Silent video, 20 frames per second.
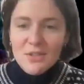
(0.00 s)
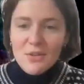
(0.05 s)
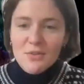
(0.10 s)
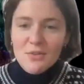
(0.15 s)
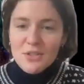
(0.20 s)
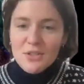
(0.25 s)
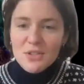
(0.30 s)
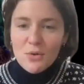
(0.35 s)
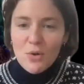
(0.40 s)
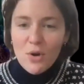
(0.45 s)

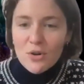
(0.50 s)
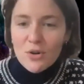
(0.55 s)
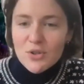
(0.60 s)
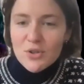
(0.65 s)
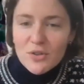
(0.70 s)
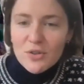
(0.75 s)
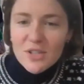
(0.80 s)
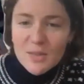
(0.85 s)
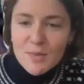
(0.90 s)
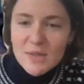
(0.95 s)
So on
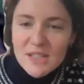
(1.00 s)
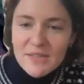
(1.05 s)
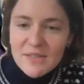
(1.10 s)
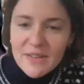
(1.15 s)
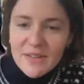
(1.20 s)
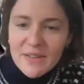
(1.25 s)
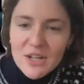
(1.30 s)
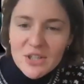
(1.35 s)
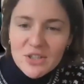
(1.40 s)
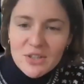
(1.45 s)
John's
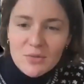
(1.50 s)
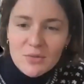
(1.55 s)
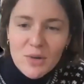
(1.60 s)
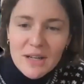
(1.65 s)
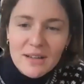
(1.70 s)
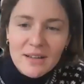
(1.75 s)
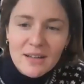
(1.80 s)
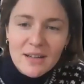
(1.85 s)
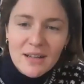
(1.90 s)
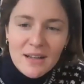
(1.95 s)
specific question,
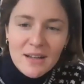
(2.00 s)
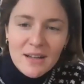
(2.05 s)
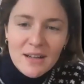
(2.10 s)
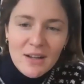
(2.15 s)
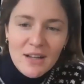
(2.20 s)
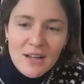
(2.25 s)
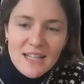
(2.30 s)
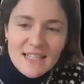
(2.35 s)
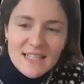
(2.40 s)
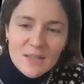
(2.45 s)
when
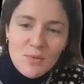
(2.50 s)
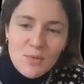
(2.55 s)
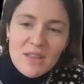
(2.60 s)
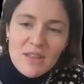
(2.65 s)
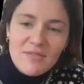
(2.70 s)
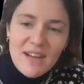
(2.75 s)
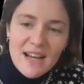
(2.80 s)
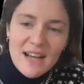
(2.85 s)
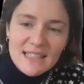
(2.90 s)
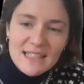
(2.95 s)
he says, when
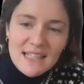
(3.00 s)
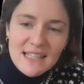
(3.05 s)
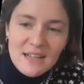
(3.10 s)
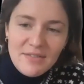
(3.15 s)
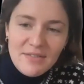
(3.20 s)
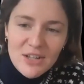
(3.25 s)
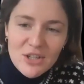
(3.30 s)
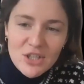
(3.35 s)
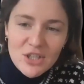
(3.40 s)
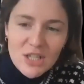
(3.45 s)
the vaccine
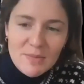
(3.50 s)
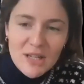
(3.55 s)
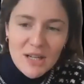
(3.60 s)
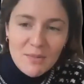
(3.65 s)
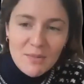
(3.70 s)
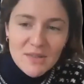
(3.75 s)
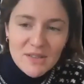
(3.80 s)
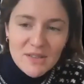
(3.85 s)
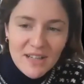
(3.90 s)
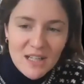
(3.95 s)
eventually
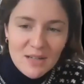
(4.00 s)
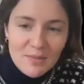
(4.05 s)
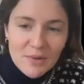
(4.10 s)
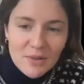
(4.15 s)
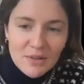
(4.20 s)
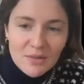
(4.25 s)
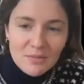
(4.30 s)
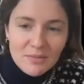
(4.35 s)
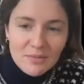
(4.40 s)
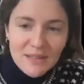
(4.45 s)
becomes
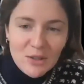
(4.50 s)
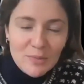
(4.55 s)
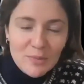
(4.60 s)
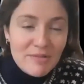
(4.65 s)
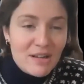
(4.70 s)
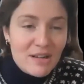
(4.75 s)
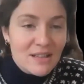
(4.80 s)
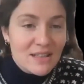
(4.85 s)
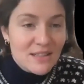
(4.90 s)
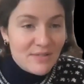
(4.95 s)
available, it'll be
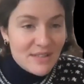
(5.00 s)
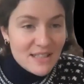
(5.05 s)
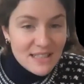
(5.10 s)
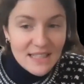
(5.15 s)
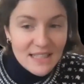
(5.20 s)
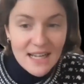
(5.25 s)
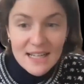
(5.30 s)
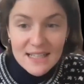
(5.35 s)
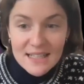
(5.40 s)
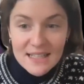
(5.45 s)
relatively
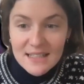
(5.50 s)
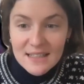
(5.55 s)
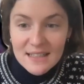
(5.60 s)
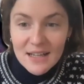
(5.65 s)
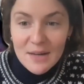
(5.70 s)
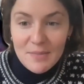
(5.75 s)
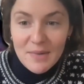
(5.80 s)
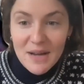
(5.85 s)
scarce.